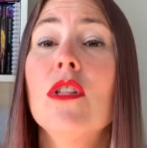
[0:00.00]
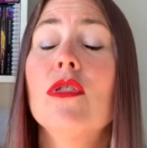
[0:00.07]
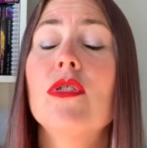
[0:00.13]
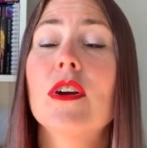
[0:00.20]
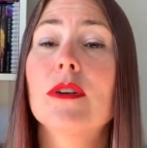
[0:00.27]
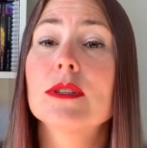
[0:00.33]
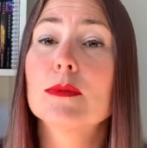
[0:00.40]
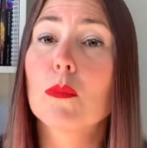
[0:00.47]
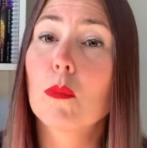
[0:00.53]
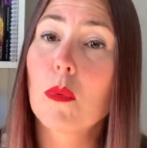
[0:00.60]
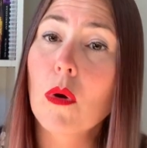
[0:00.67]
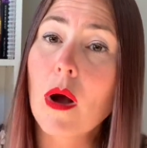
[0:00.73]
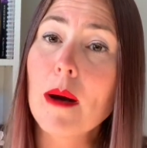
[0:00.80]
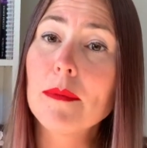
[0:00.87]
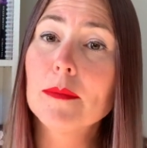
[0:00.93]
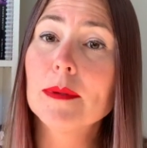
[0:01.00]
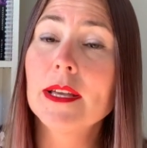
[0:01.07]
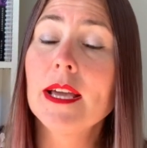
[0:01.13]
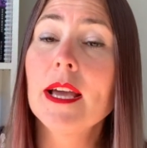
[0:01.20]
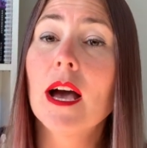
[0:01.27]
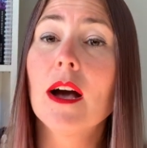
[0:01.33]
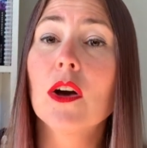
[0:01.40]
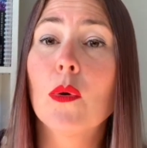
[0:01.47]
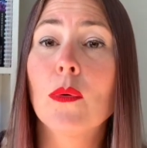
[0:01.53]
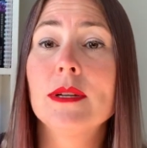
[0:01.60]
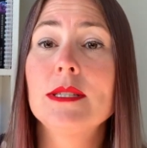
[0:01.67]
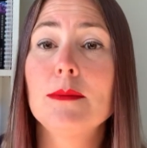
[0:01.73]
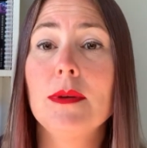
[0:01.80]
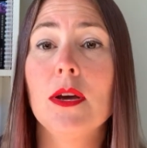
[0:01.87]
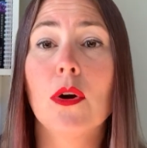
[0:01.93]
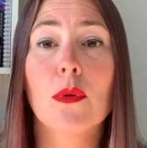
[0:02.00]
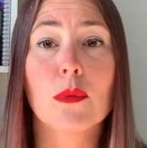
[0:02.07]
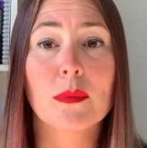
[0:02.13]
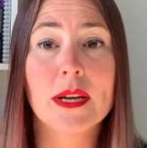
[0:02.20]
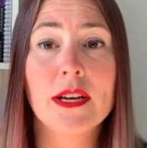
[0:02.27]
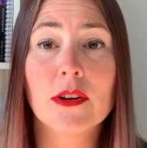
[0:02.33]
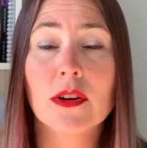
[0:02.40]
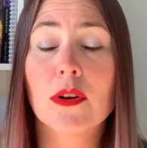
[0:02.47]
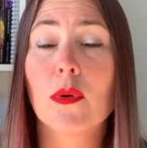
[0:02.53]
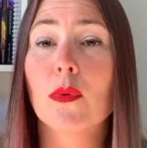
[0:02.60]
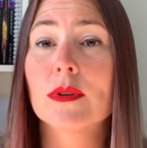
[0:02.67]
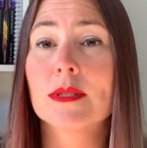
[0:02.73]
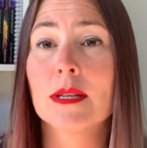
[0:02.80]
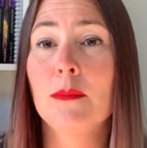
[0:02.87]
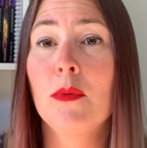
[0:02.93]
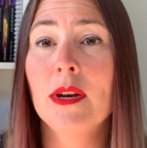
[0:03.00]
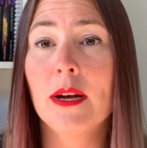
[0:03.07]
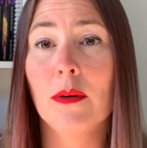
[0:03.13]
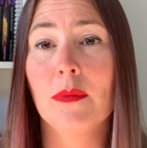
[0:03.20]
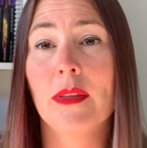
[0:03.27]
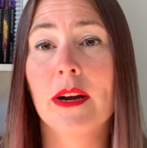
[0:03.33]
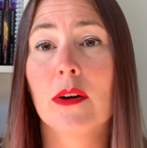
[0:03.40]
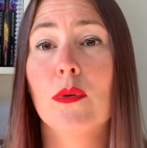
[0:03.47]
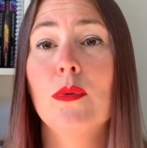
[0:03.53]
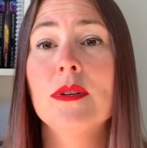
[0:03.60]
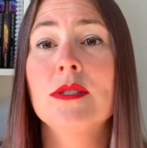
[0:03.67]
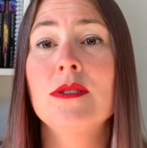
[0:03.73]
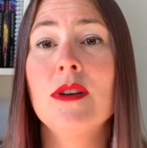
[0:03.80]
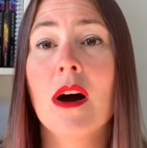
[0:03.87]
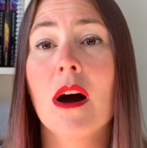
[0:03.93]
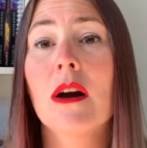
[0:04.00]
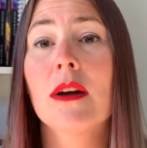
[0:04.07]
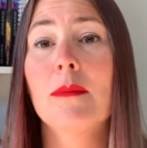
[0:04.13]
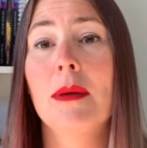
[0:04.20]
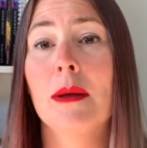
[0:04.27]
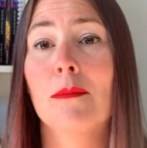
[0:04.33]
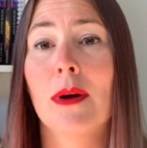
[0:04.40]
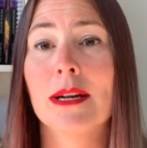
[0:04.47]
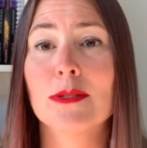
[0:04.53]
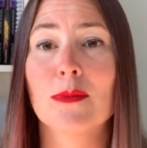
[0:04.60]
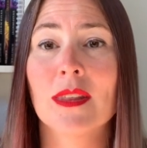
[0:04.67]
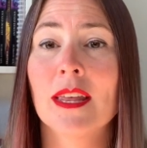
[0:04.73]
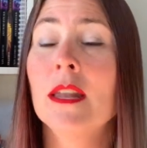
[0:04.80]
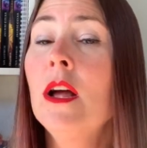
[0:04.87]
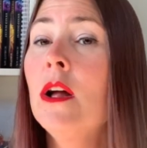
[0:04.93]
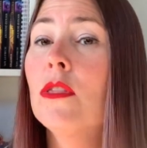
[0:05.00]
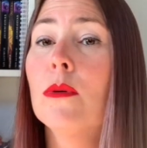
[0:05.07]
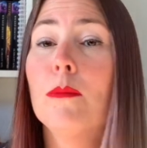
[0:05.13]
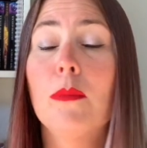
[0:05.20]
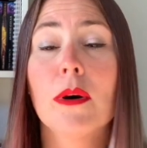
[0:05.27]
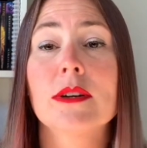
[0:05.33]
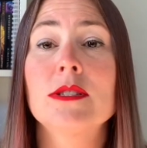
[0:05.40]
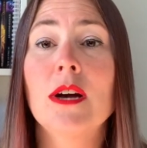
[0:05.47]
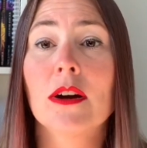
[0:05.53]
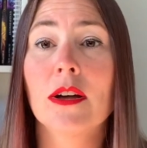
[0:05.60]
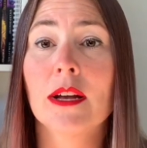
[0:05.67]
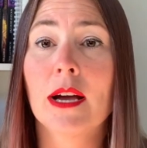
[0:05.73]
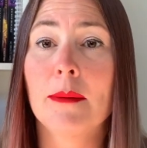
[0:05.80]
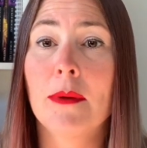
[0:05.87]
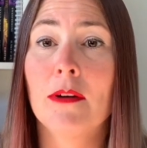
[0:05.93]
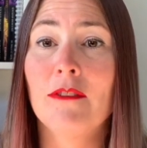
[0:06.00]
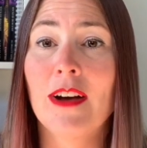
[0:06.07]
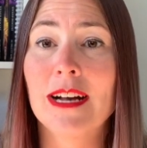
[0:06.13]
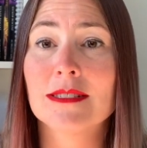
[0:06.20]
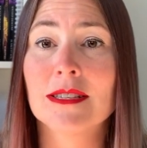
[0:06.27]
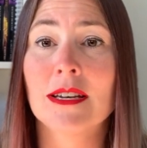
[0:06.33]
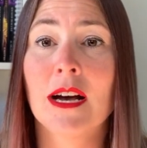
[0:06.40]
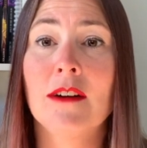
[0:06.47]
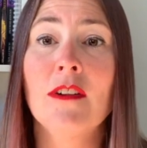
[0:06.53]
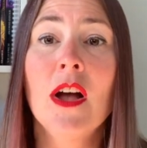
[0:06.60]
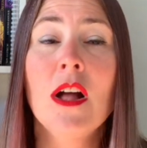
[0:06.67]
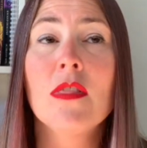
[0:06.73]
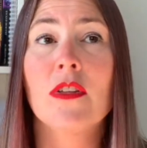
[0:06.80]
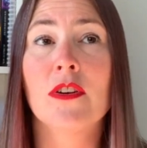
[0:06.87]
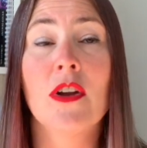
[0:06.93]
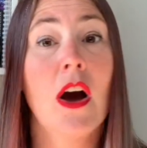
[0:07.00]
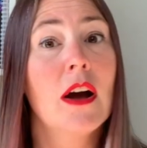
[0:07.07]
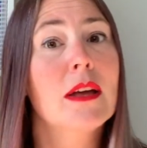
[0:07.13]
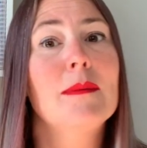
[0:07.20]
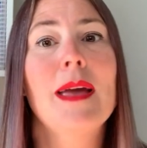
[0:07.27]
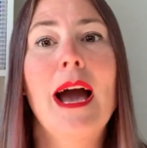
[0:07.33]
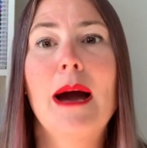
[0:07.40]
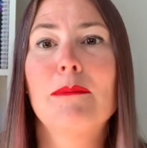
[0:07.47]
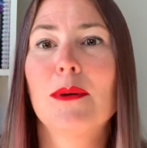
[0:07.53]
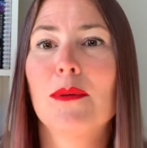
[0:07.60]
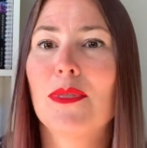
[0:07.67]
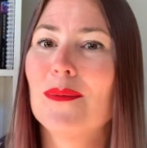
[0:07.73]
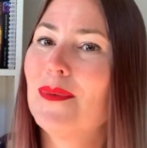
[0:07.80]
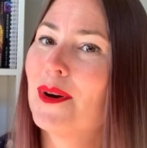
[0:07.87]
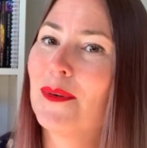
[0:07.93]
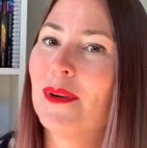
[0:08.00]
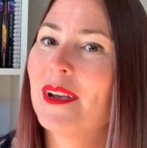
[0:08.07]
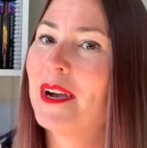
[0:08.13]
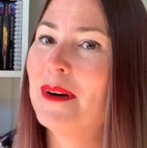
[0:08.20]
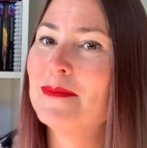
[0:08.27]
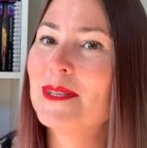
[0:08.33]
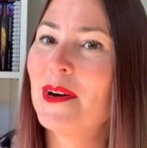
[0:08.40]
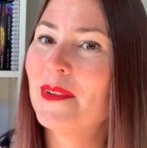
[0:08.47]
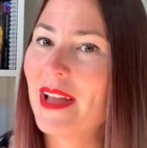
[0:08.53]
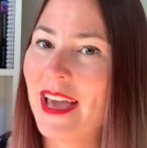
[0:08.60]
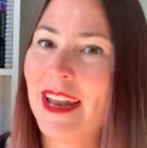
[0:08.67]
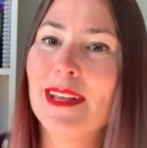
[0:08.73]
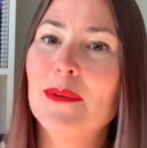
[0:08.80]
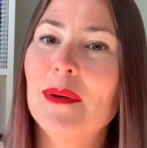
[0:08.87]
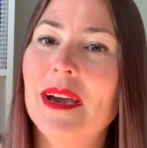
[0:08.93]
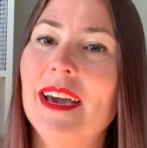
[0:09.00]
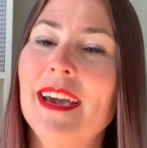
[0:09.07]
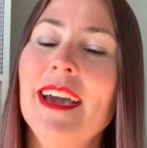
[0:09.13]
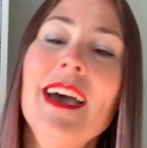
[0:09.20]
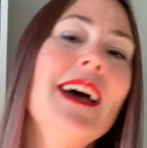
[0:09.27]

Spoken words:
There's probably going to be a reader or someone out there who is not going to be impressed with it. The book's not going to come out fast enough. They're not going to be happy with the book when it comes out anyway.